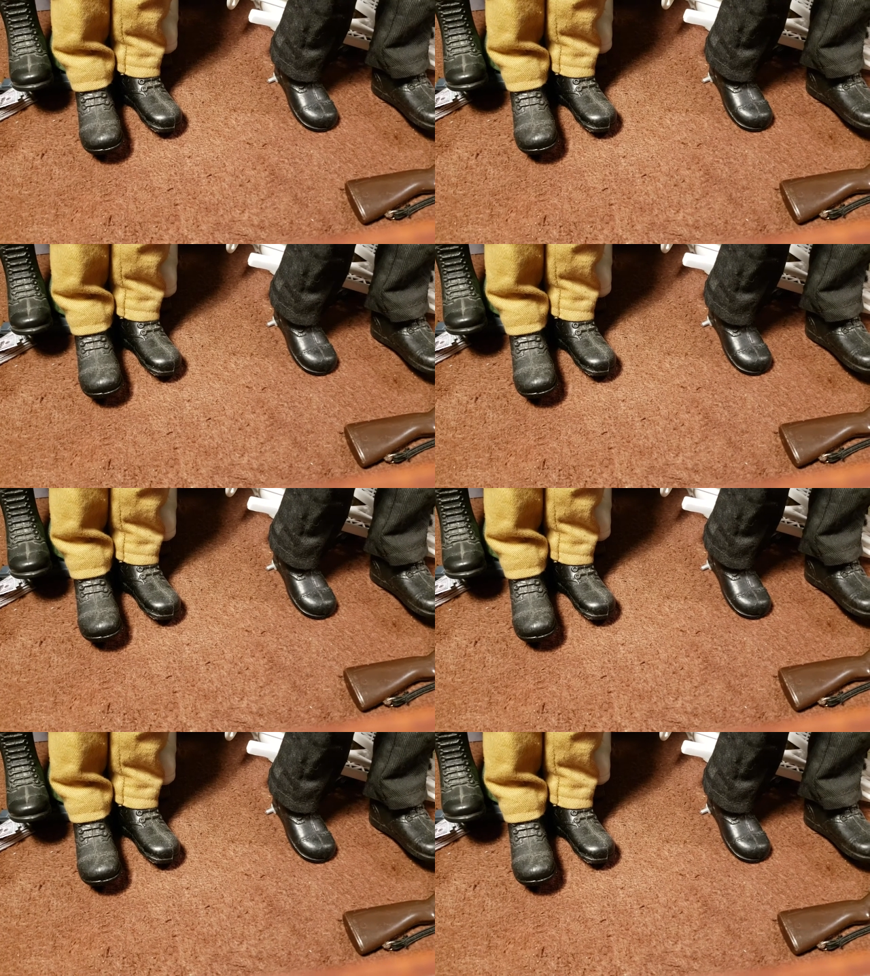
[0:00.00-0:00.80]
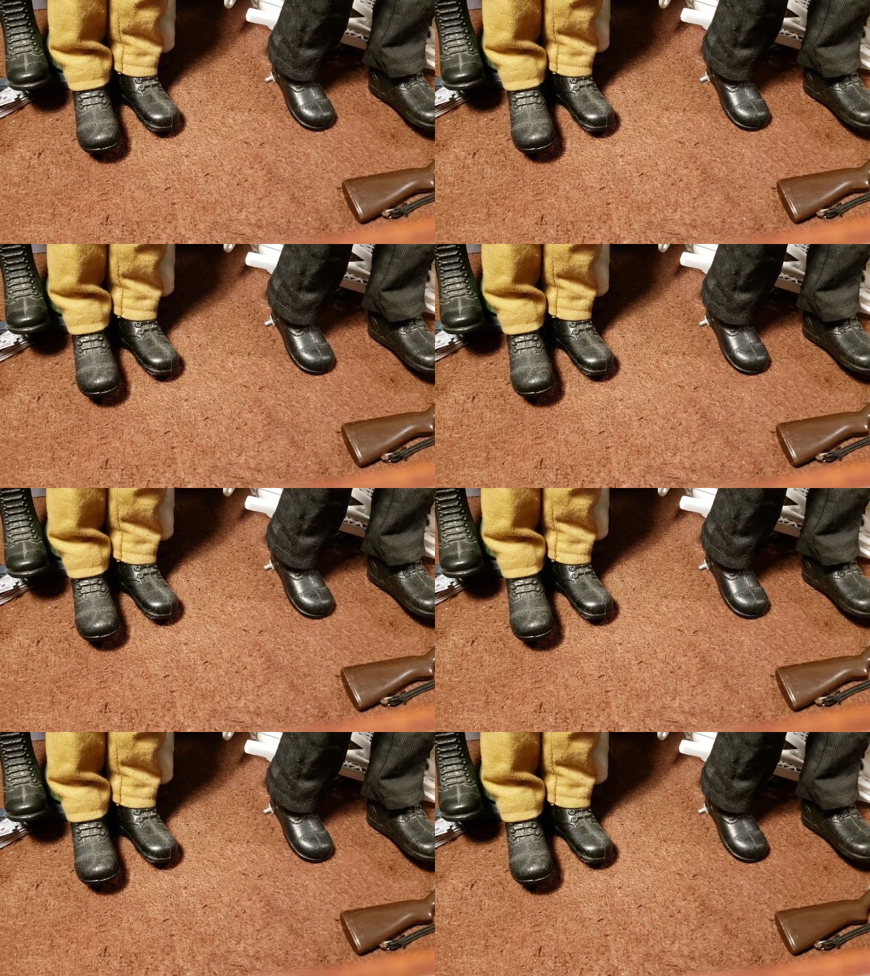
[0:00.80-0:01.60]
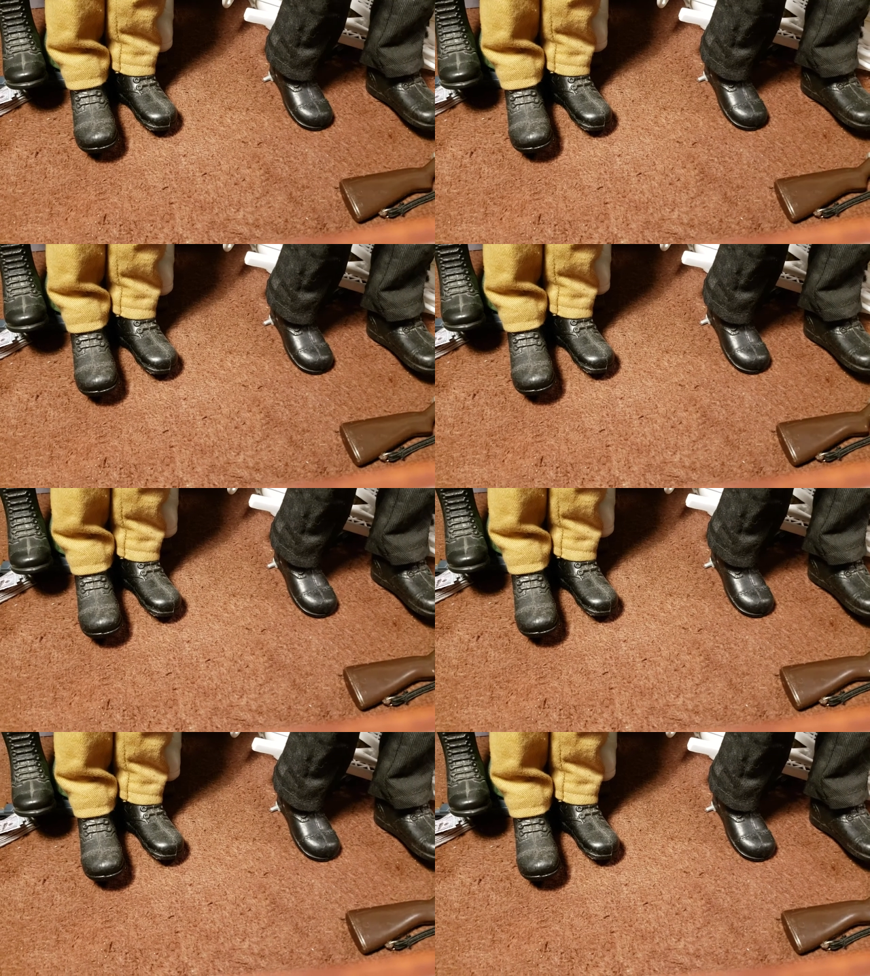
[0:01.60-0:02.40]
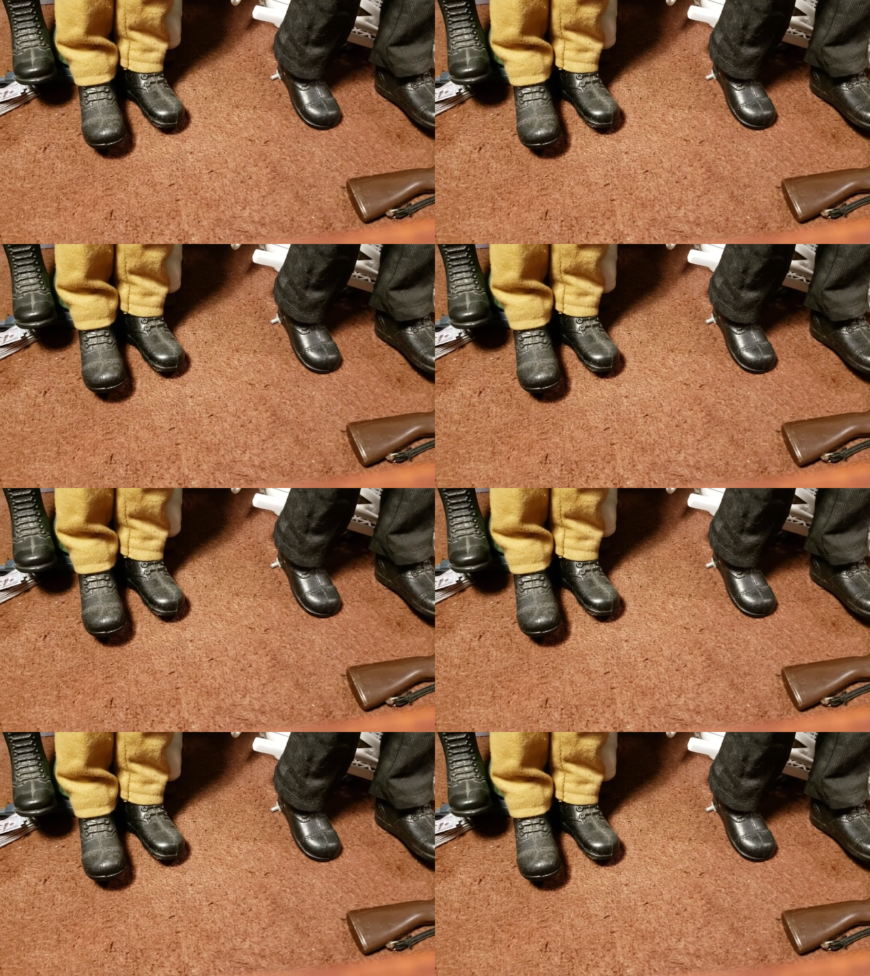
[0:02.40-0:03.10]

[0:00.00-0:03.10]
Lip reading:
Nobody's mouth can be seen.